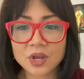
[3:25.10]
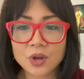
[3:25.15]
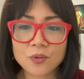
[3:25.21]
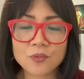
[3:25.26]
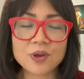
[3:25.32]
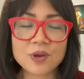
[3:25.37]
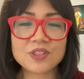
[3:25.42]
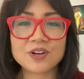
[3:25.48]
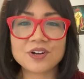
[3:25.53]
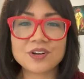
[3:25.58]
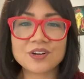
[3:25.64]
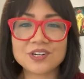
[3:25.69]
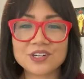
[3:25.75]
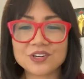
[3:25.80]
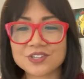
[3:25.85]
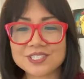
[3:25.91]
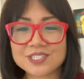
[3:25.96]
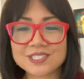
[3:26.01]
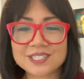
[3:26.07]
whether
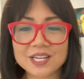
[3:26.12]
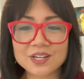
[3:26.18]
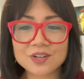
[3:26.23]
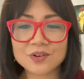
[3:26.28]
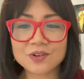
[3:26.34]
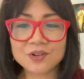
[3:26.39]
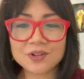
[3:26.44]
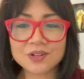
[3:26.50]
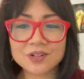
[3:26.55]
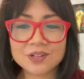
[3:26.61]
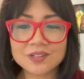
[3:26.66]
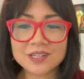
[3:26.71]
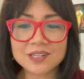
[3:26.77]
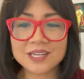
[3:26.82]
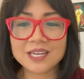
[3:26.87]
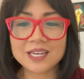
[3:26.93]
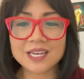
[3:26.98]
you're single,